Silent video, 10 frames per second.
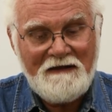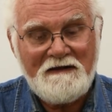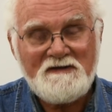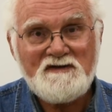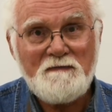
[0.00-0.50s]

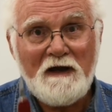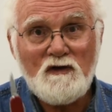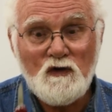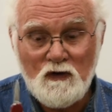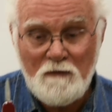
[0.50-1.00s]
This is my
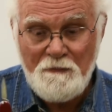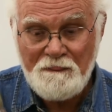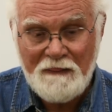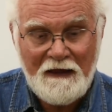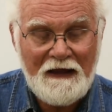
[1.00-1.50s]
tool
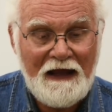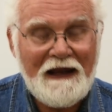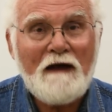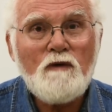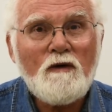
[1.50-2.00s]

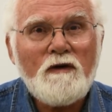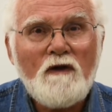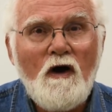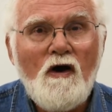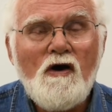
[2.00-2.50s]
and I work
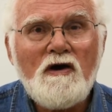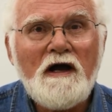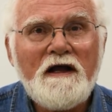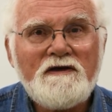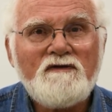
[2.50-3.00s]
with all
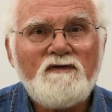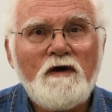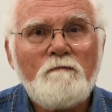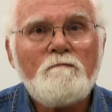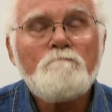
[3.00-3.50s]
kinds of
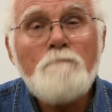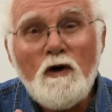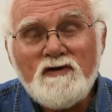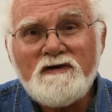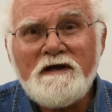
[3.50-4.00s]
wood,
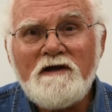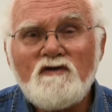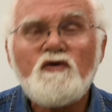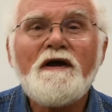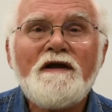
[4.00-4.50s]
mostly
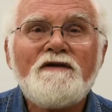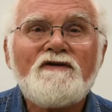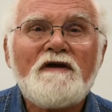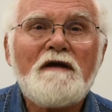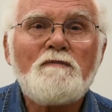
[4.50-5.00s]

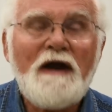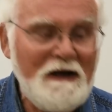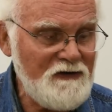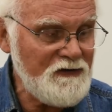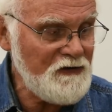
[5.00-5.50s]
twigs and
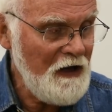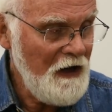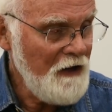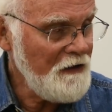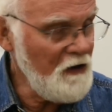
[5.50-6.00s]
branches.
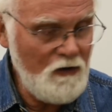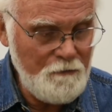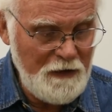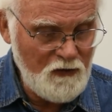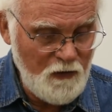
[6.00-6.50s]
They
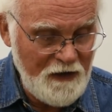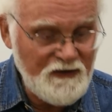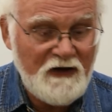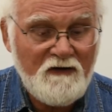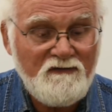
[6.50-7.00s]
could be
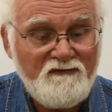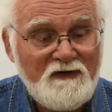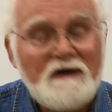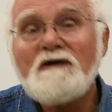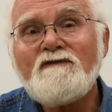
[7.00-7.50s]
twigs that are
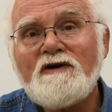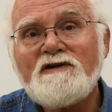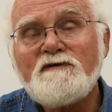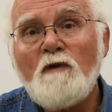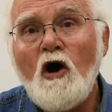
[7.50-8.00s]
very,
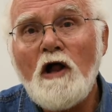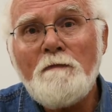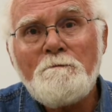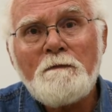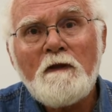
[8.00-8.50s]
very small
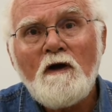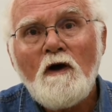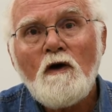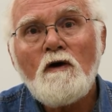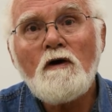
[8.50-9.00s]

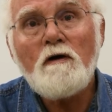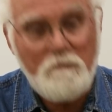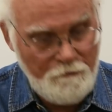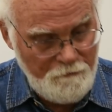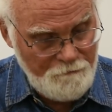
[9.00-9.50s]
or
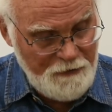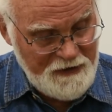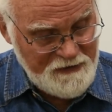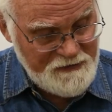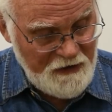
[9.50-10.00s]

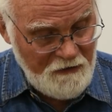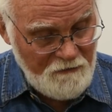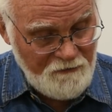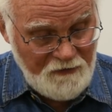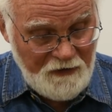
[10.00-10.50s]
pieces that
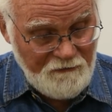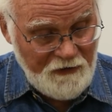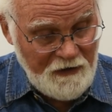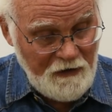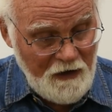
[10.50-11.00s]
are very,
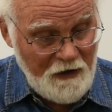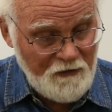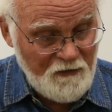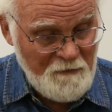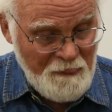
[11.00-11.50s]
very
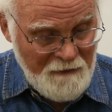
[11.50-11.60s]
large.